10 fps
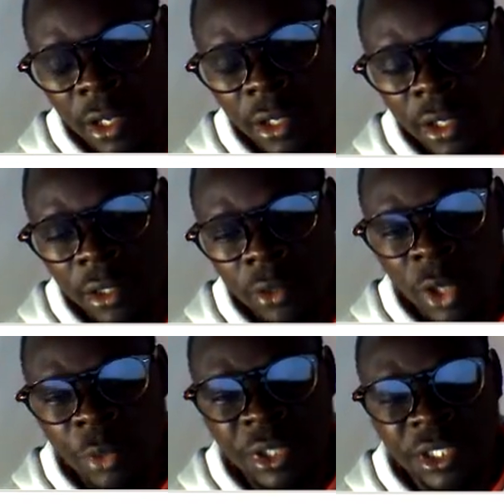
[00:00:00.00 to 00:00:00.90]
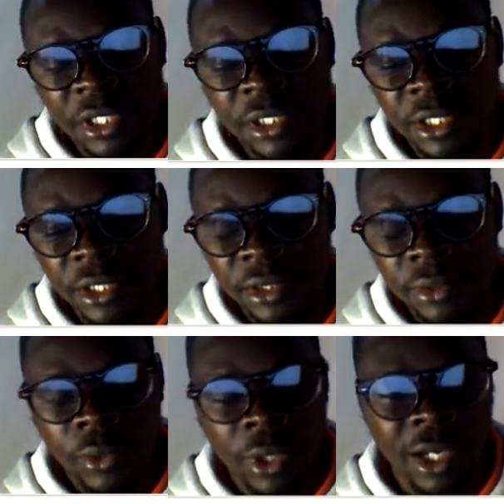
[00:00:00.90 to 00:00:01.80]
WordPress editors. We've
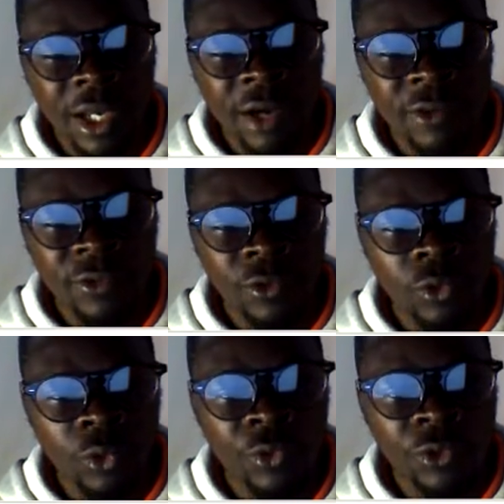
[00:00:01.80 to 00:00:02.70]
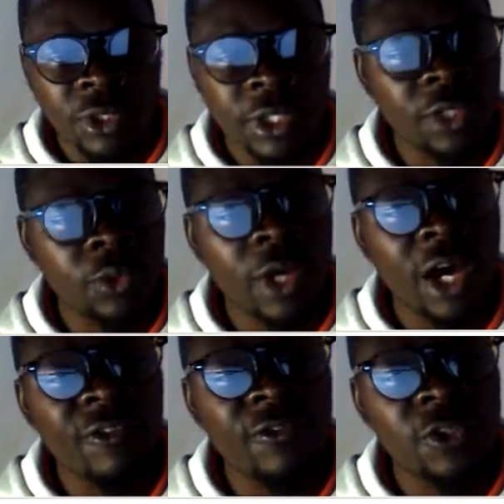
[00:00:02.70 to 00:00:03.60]
said we have
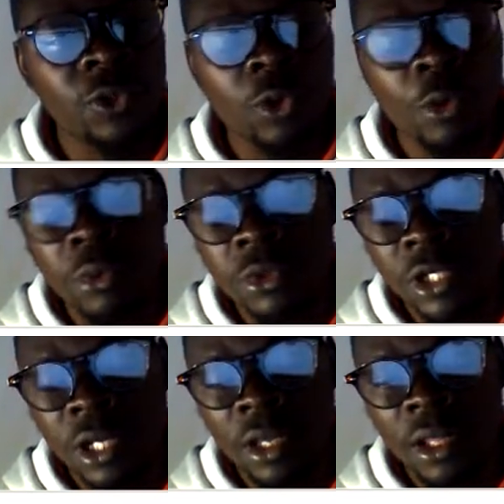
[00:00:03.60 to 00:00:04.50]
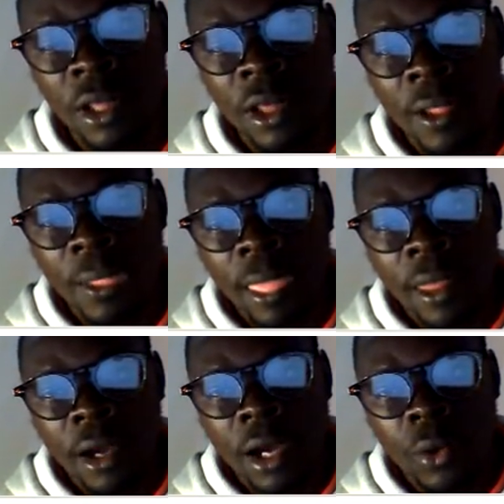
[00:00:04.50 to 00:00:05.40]
Visual Composer,
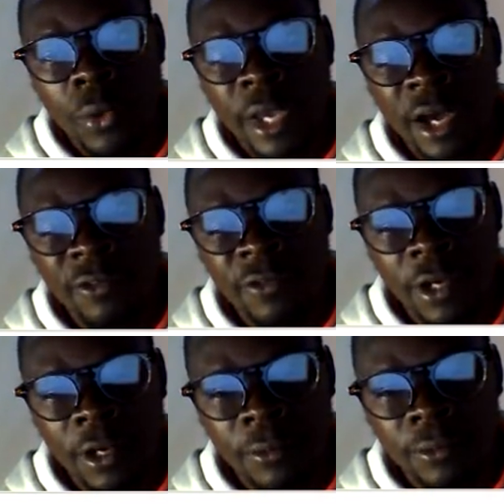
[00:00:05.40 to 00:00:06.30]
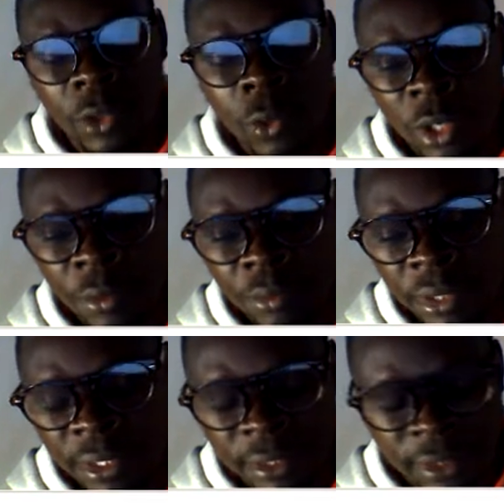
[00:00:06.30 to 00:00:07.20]
we have
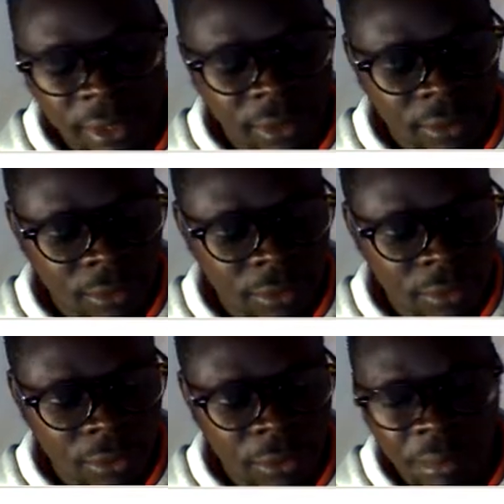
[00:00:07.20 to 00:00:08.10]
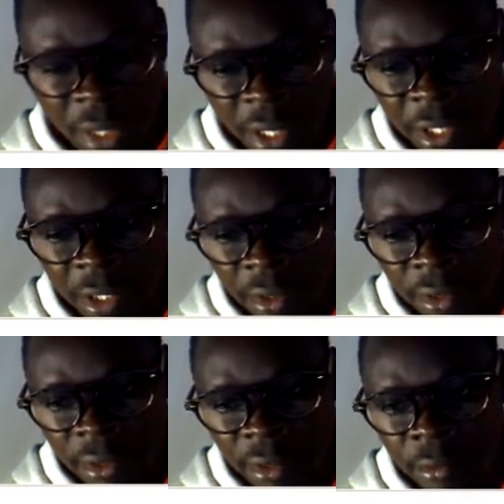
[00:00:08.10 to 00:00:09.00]
WordPress Bakery
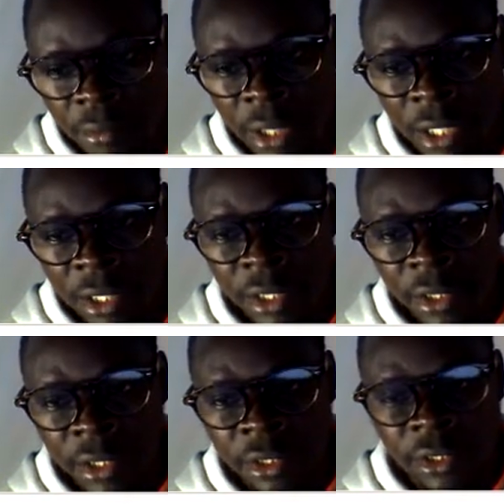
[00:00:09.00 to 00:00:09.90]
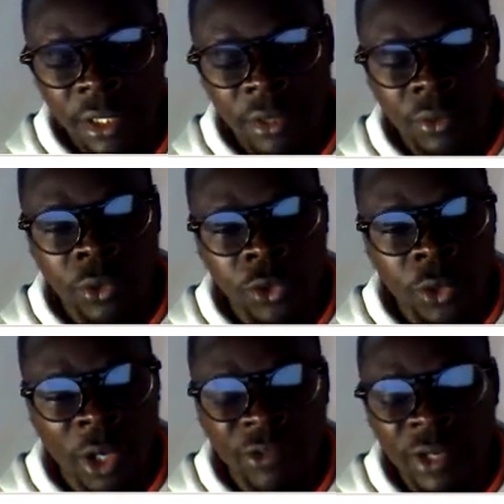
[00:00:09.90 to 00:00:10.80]
plugin editor, we also have
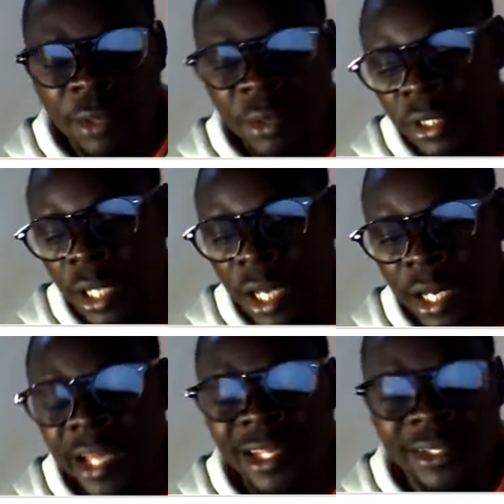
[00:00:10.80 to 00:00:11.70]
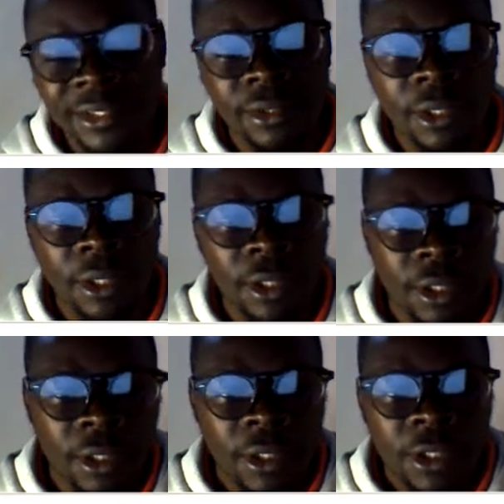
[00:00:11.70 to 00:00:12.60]
Elementor and others.
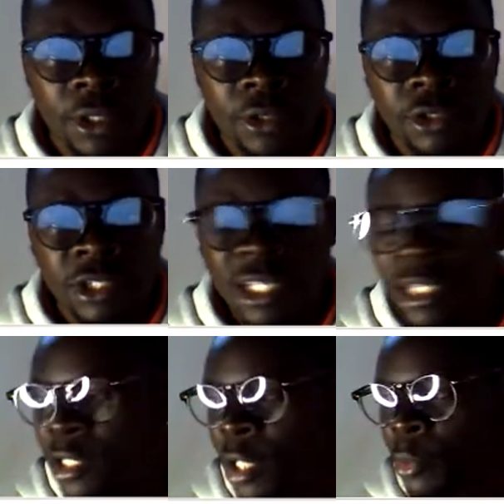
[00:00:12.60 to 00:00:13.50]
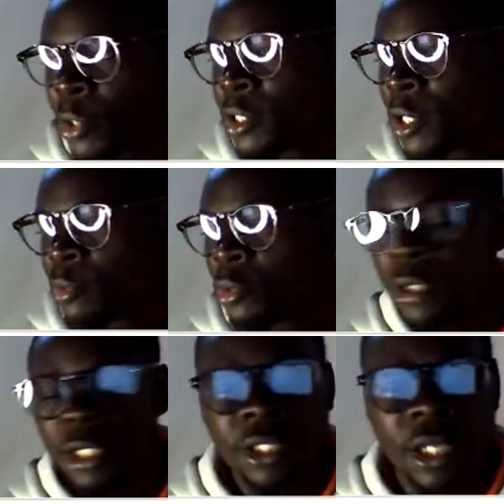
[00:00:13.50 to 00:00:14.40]
So this is just a sample example
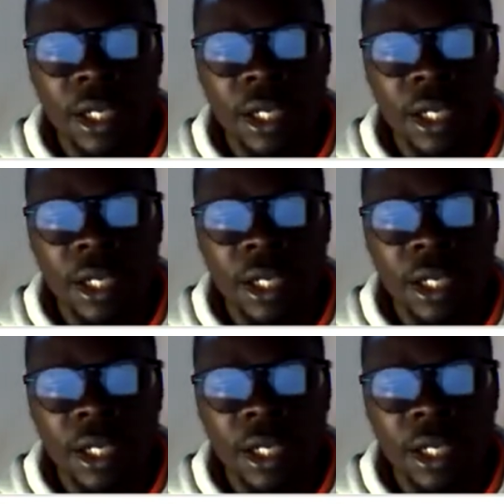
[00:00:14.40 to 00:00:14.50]
that